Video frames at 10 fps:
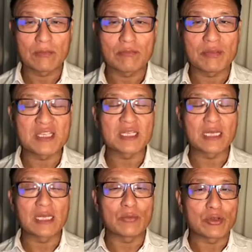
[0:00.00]

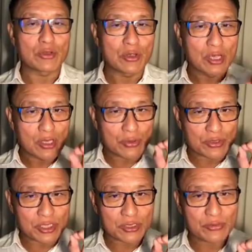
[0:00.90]
Basically, when you, you
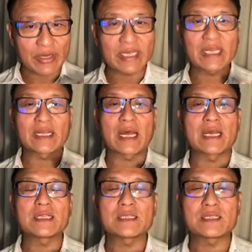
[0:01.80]
just
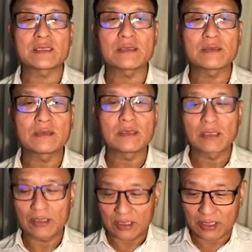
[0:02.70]
recognize,
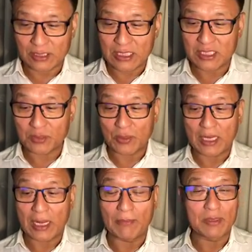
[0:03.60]
this is, this is what
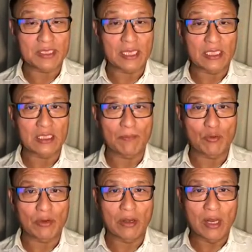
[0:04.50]
I'm saying is
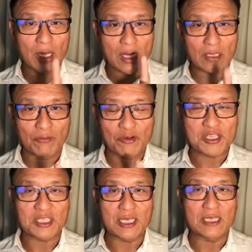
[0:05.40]
important. In the
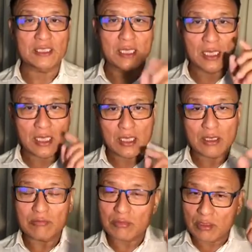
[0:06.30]
first case,
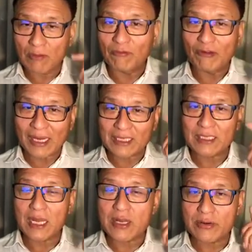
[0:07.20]

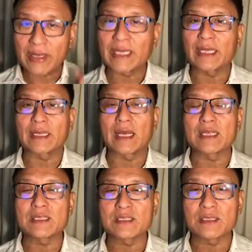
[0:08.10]
reflect and
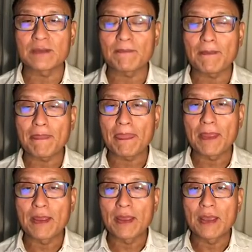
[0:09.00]
recognize.
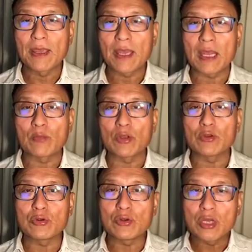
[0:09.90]
And when
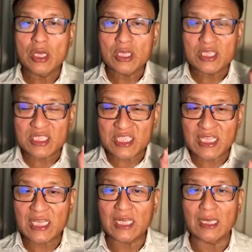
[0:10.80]
you
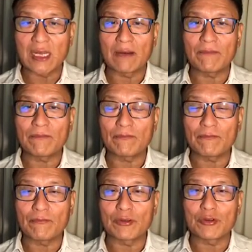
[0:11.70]
see enough,
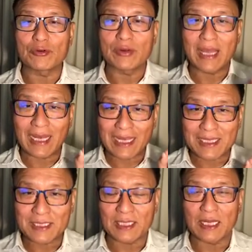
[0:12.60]
when you
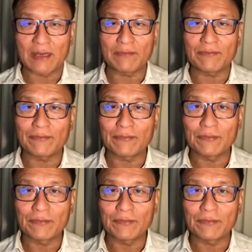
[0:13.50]
realize enough